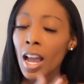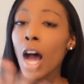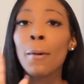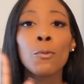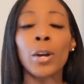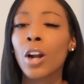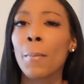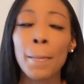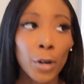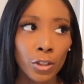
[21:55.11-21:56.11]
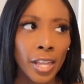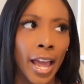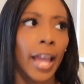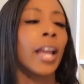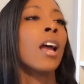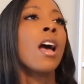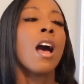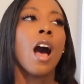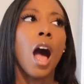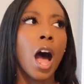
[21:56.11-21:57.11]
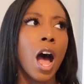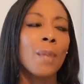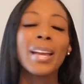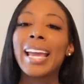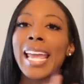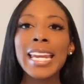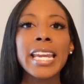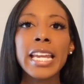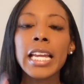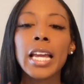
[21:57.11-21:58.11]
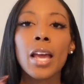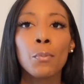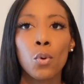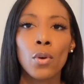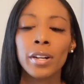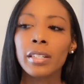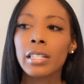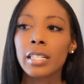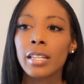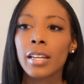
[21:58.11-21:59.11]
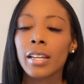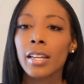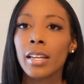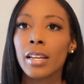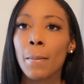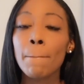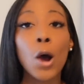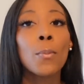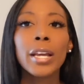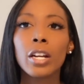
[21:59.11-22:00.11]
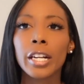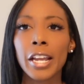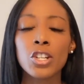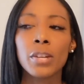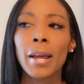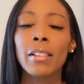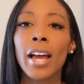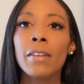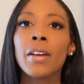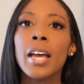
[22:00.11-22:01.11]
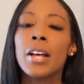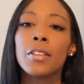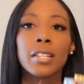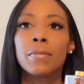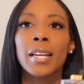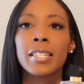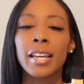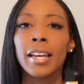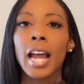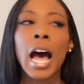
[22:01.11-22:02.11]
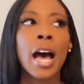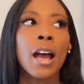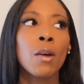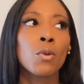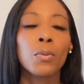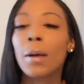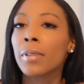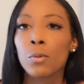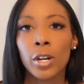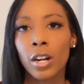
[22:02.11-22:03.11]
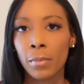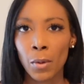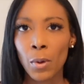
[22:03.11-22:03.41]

I wear it on my birthday. Um, any important moment or occasion in my life, this is my scent. I will probably wear it on my